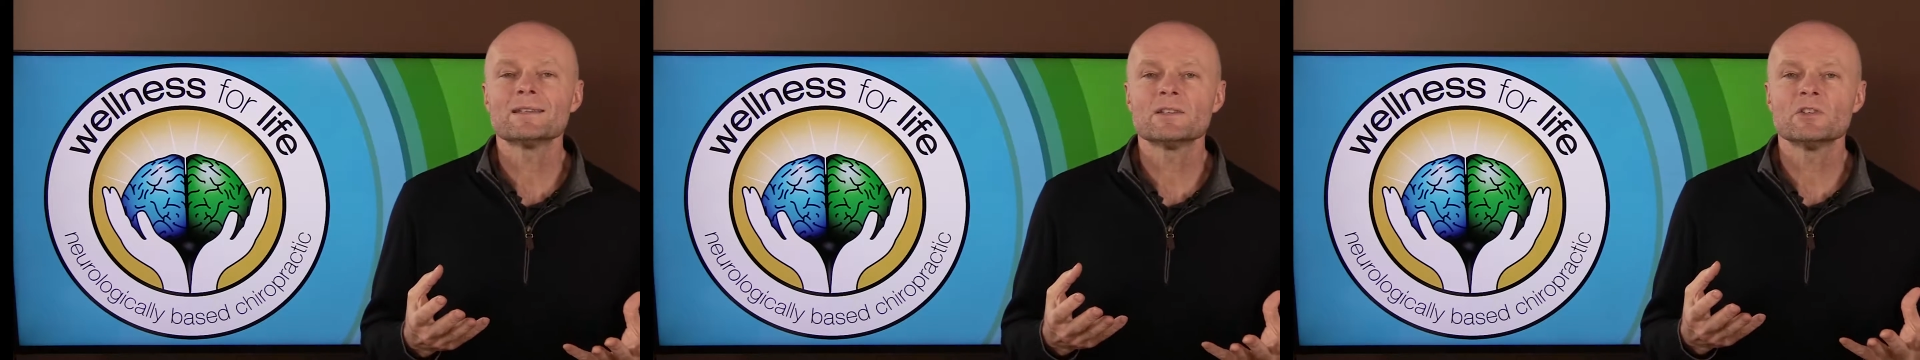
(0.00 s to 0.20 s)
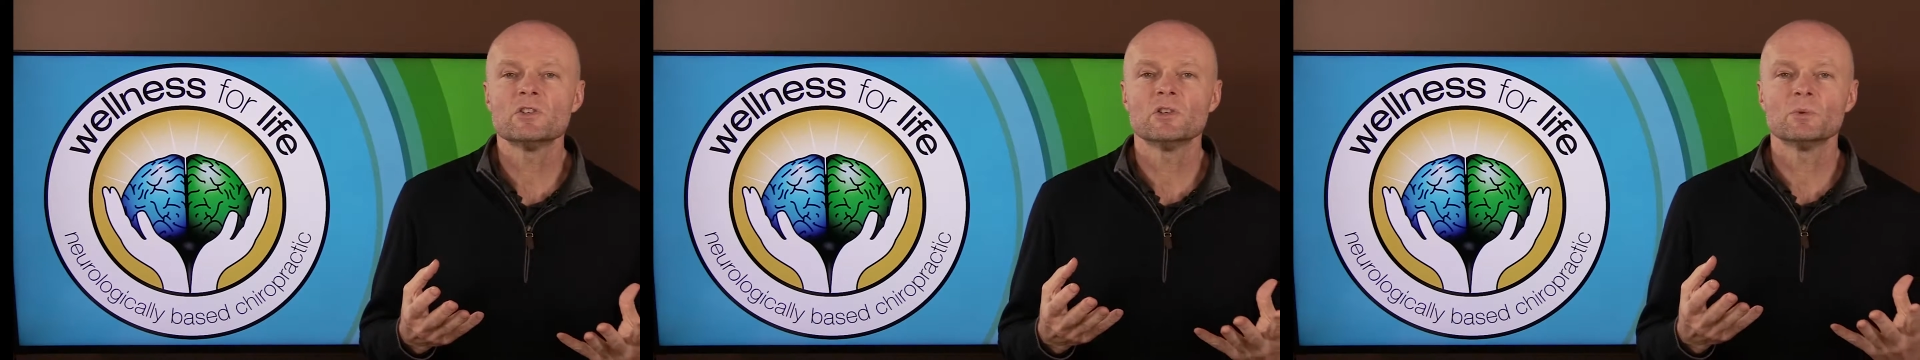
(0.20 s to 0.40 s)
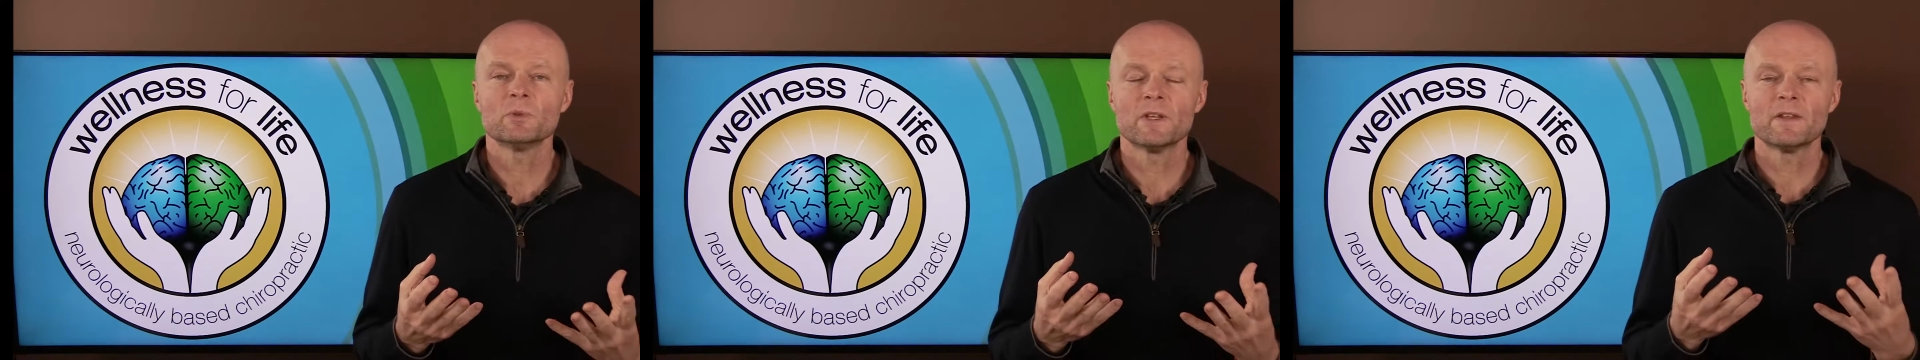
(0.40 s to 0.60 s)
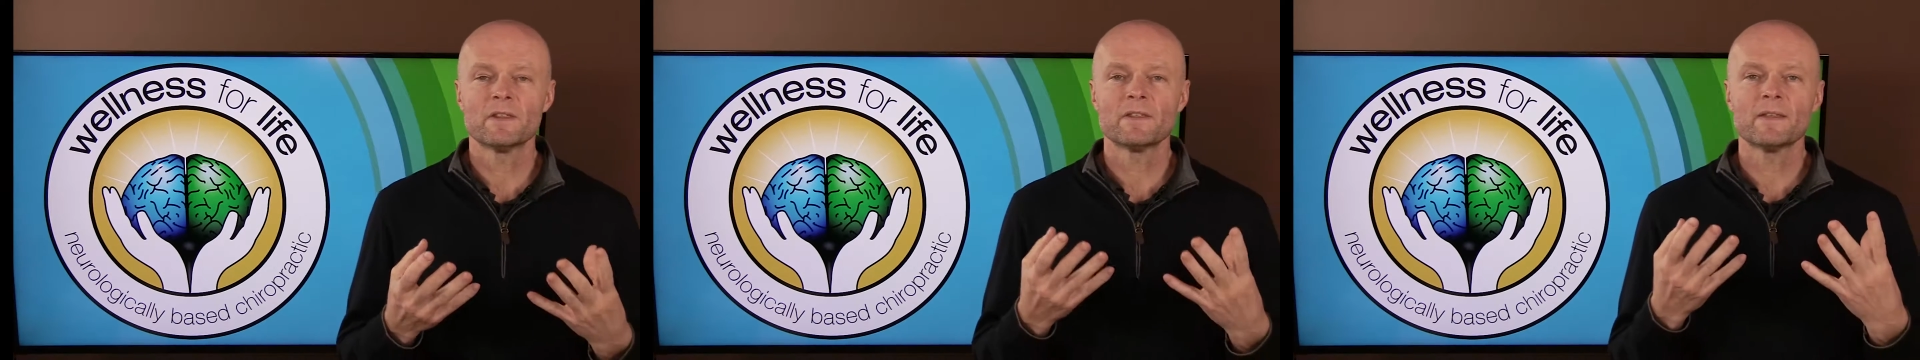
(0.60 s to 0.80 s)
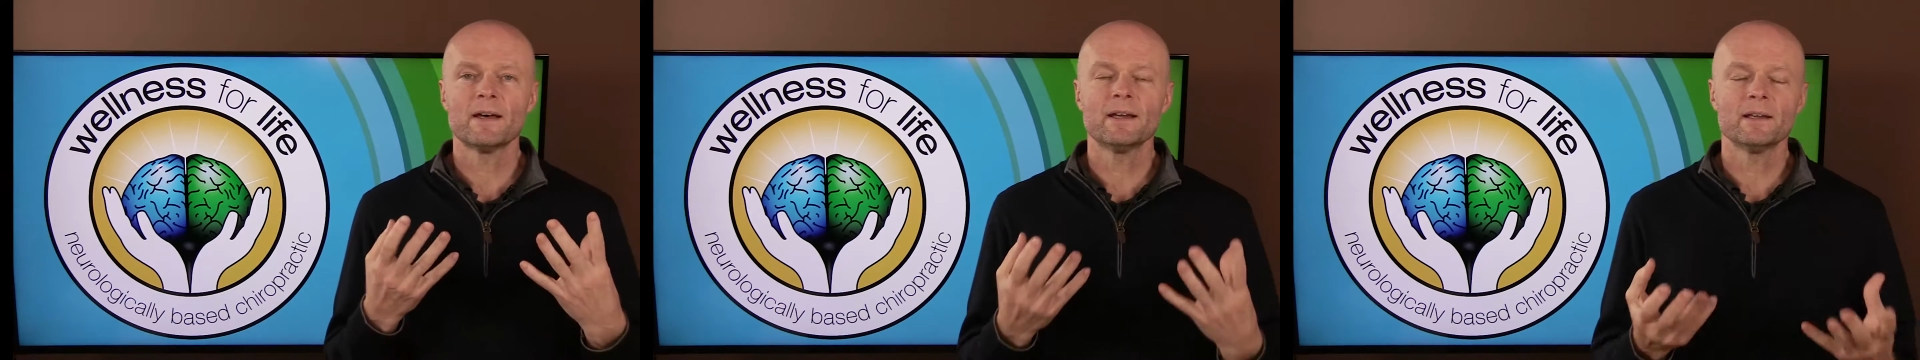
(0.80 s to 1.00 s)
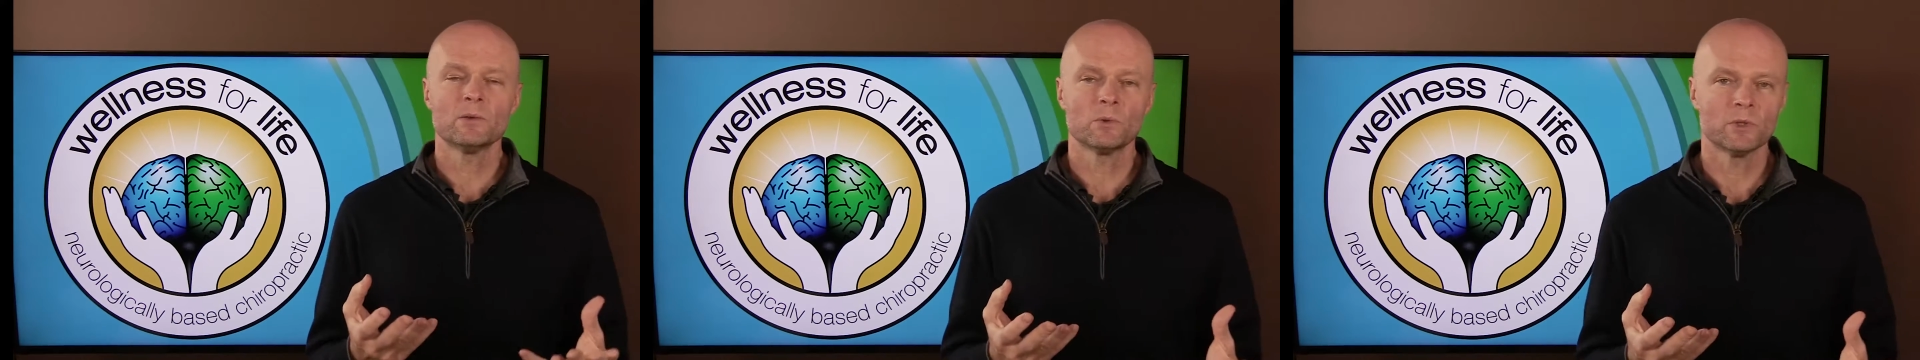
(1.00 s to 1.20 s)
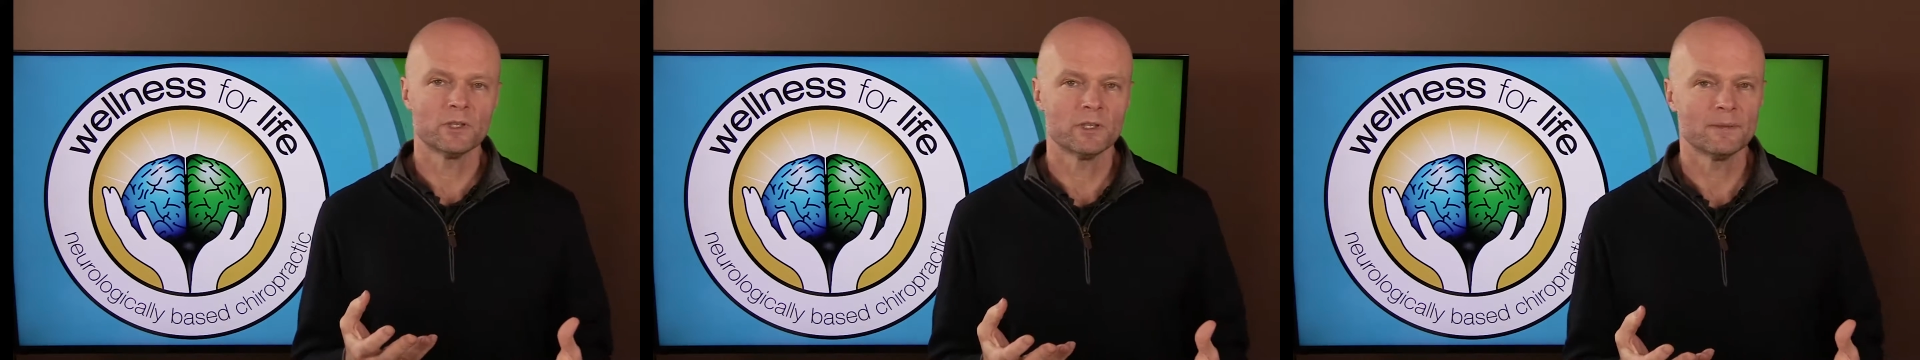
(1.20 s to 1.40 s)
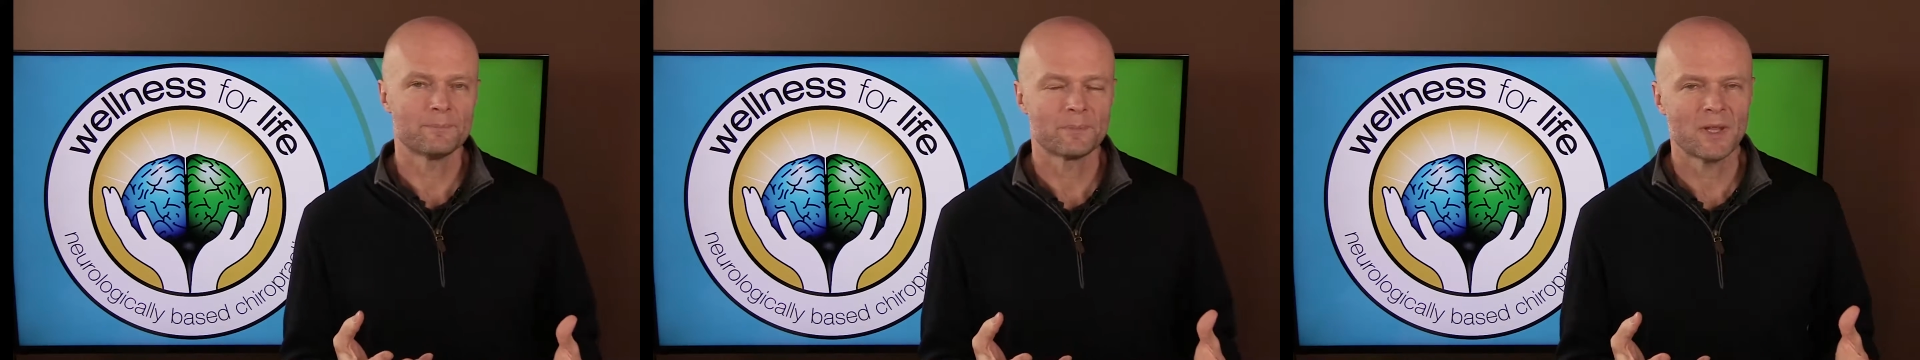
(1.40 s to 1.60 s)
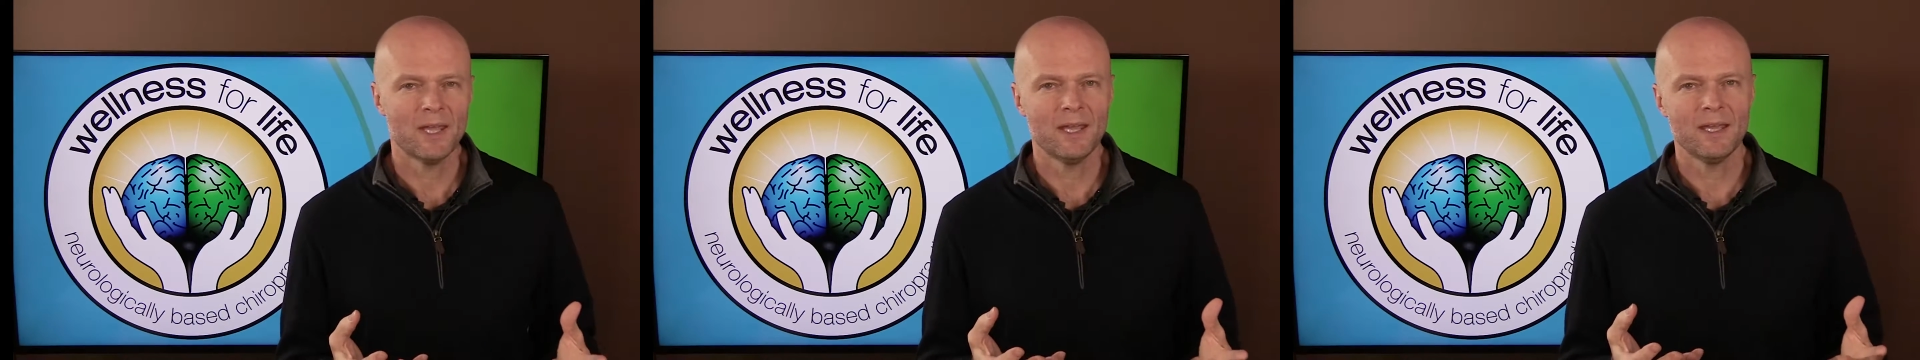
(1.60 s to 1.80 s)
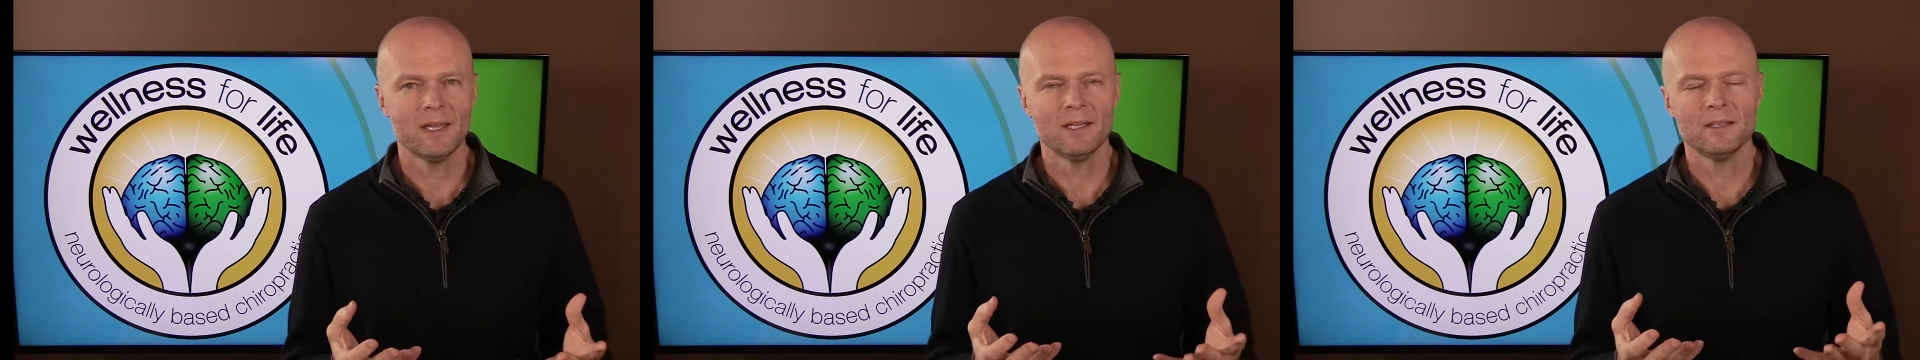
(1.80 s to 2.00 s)
to do with the thyroid,
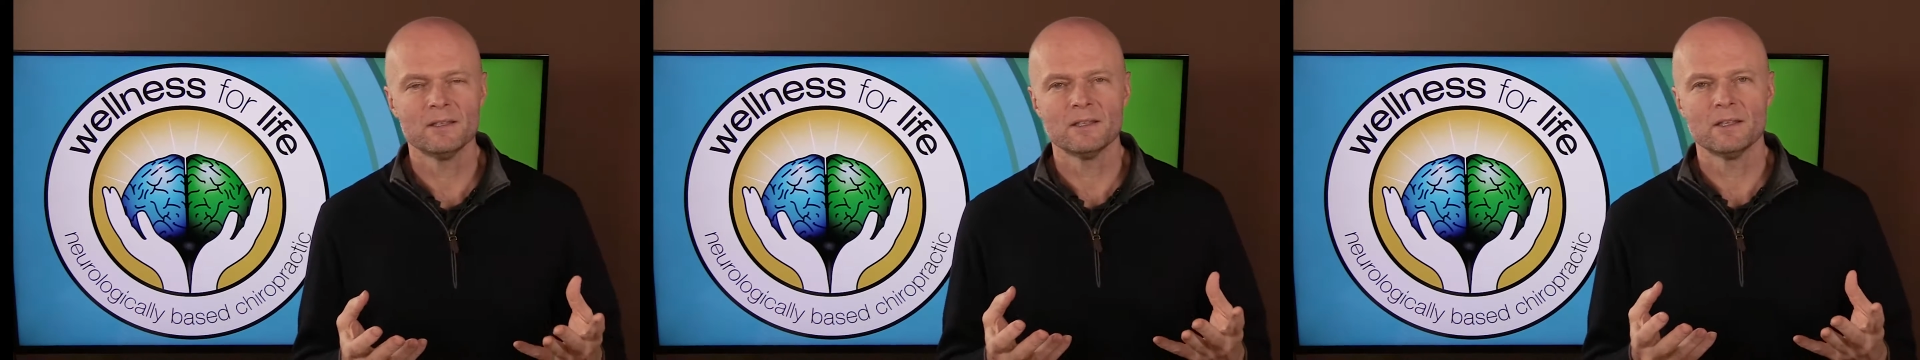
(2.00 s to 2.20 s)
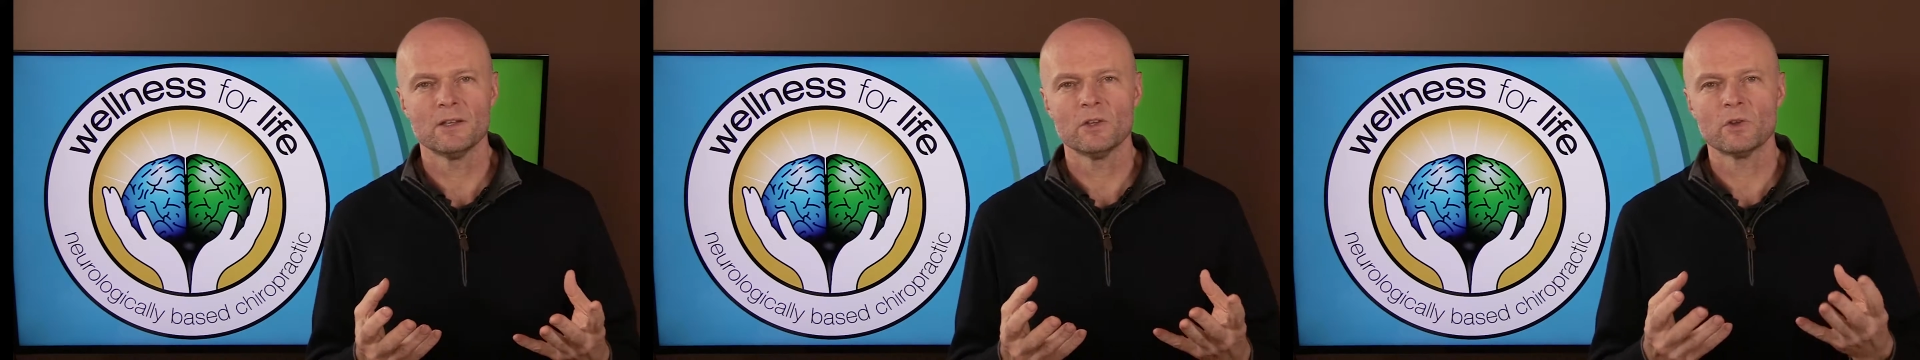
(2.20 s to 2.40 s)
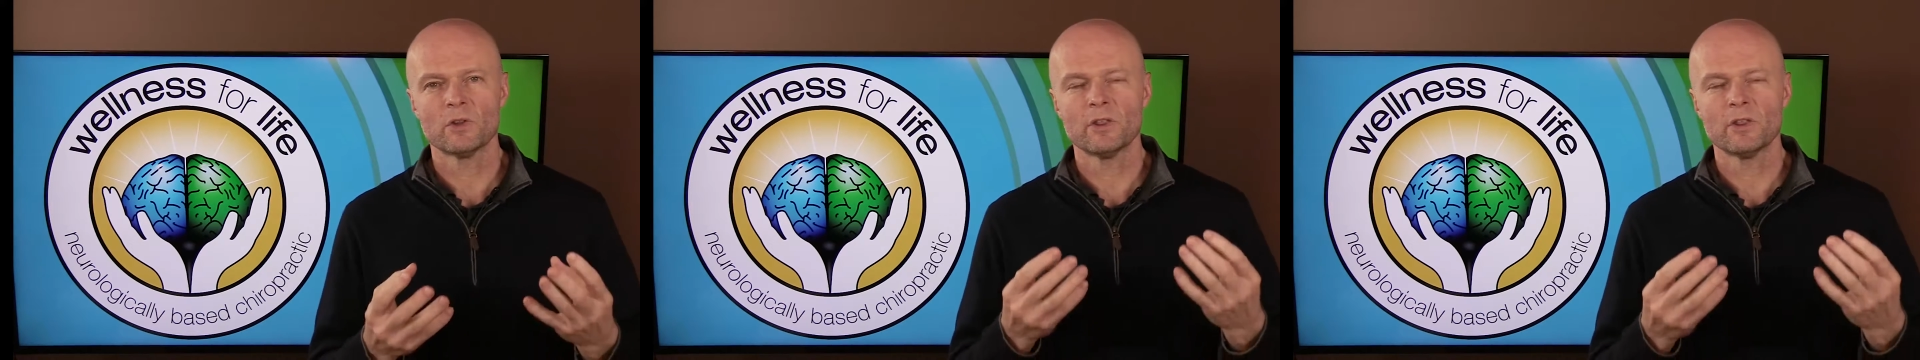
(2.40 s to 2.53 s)
and your